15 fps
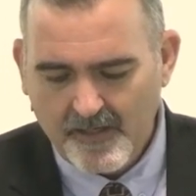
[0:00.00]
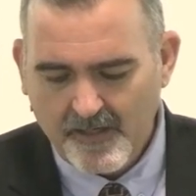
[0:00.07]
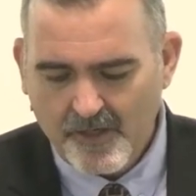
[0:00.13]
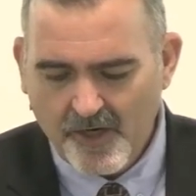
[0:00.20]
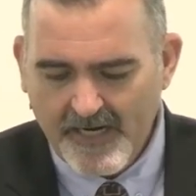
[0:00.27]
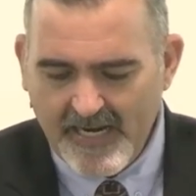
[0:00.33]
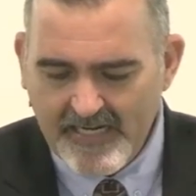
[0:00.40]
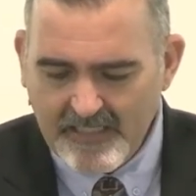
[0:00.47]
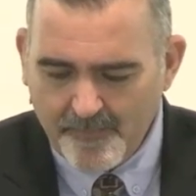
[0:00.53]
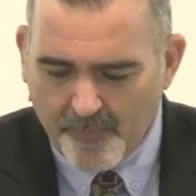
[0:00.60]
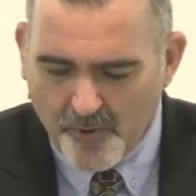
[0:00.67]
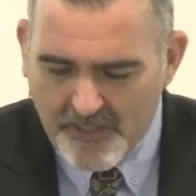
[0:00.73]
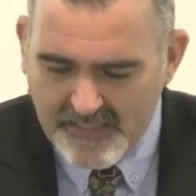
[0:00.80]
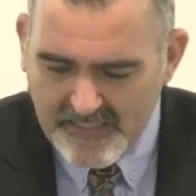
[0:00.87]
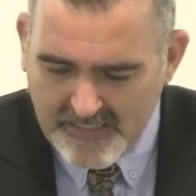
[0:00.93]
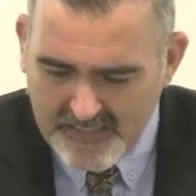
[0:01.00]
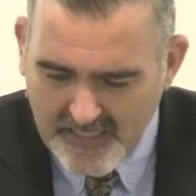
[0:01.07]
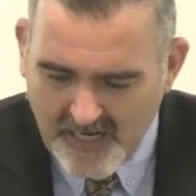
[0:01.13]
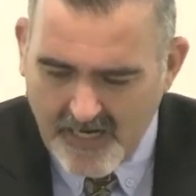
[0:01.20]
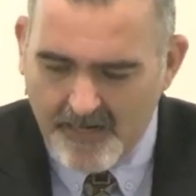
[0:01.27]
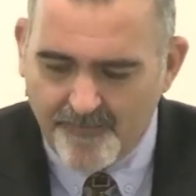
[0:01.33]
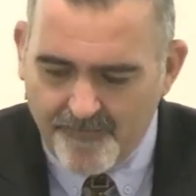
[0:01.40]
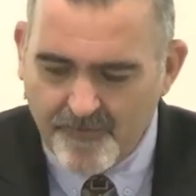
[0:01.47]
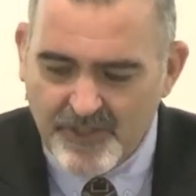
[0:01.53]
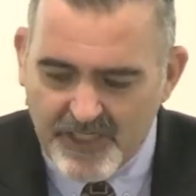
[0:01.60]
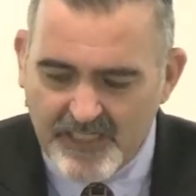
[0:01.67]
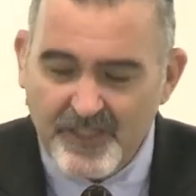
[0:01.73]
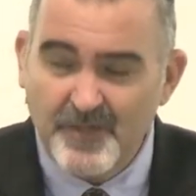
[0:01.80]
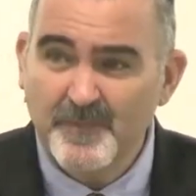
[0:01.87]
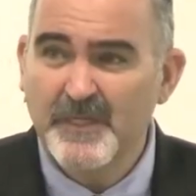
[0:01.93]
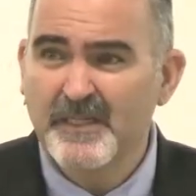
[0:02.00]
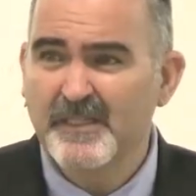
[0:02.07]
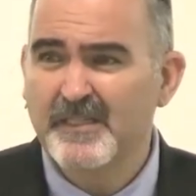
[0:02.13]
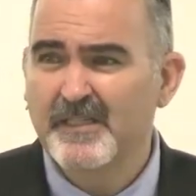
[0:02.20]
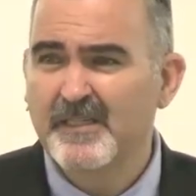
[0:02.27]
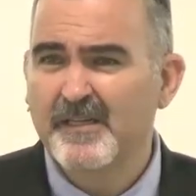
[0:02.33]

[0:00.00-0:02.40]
God has appointed time for judgment.